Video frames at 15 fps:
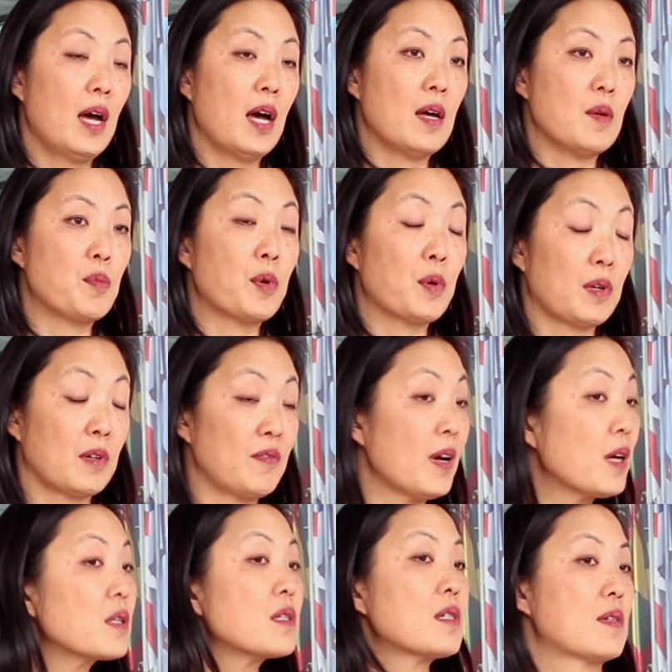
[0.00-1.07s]
important
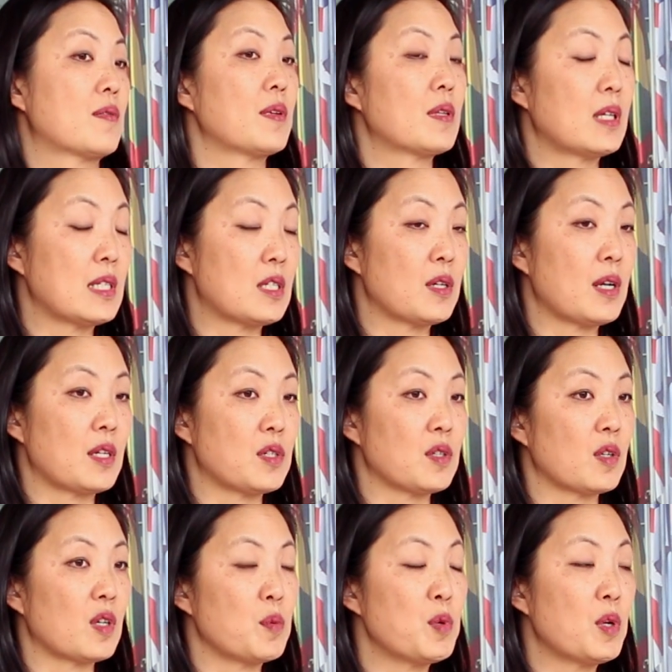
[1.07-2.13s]
functions for the
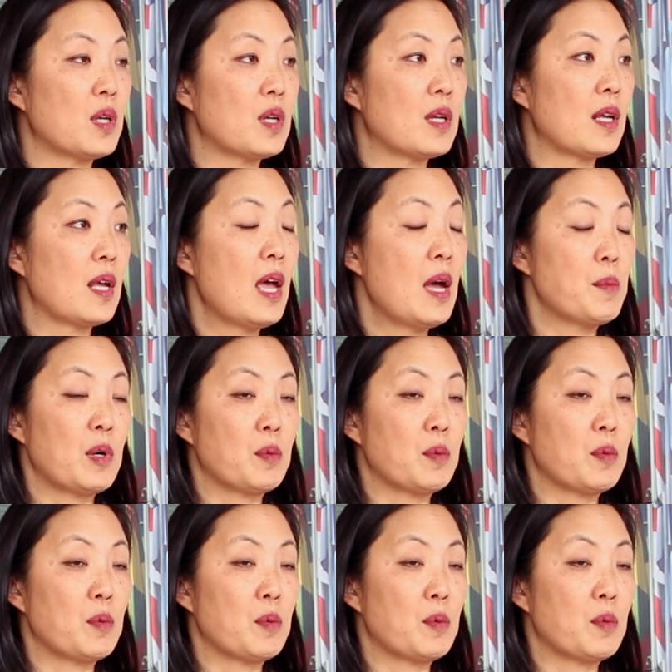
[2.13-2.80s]
international community,